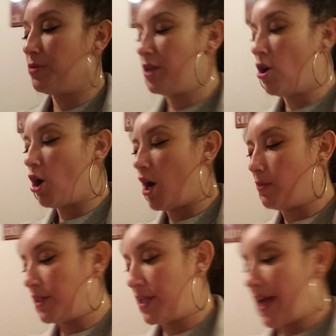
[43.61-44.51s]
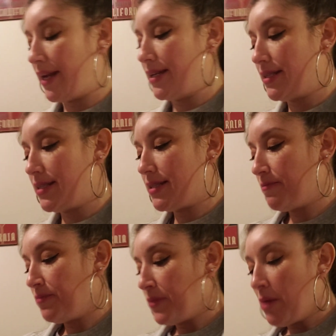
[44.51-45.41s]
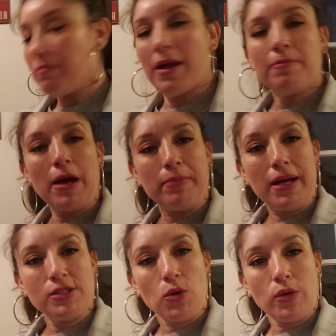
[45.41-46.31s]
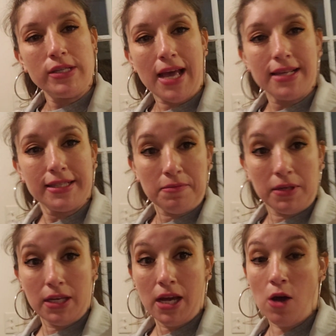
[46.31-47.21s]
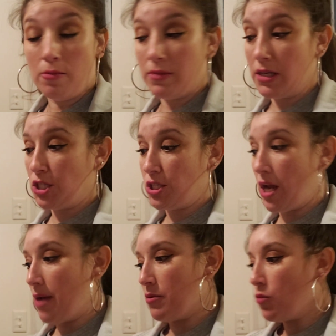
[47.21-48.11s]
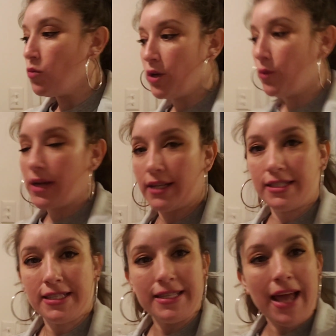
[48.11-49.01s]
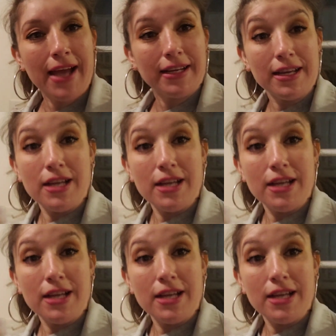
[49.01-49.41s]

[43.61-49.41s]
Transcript: recall how much that is. My papa's always asking me how much, and uh, what do we got to snack?